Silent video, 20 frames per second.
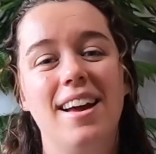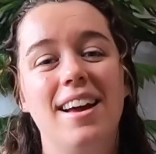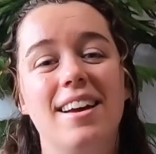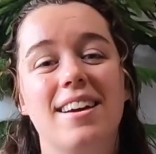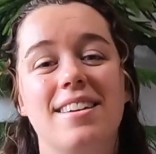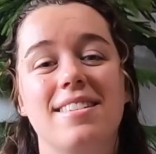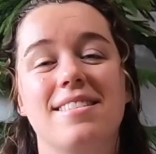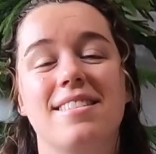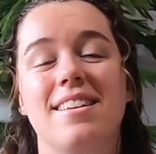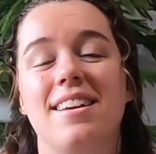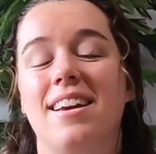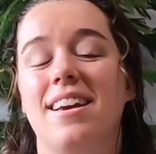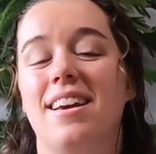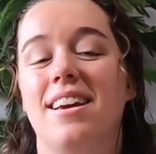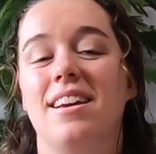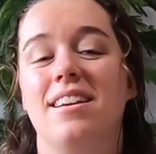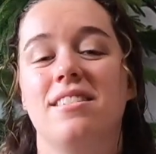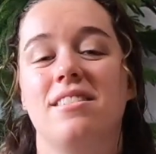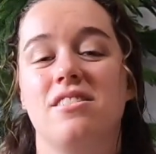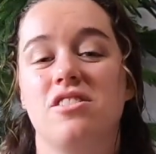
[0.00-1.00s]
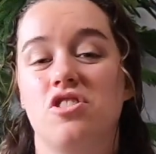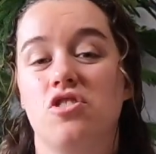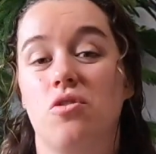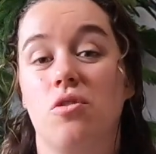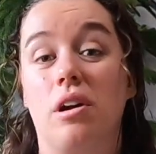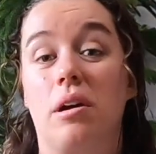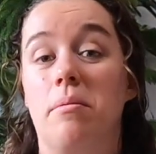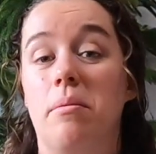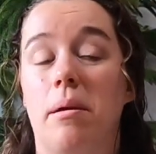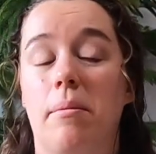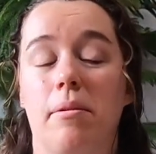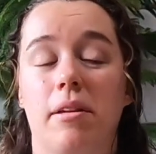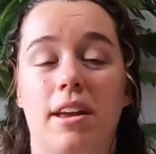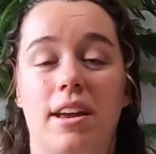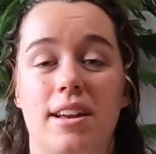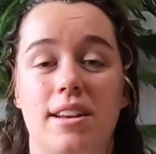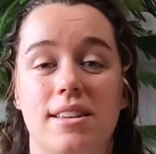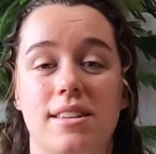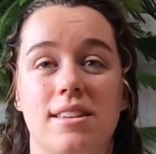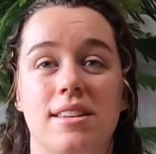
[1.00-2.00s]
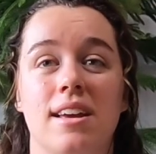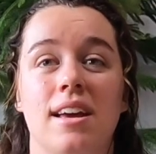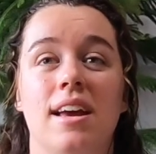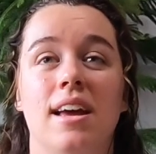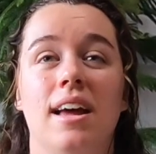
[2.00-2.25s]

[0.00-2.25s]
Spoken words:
because they destroyed my plants.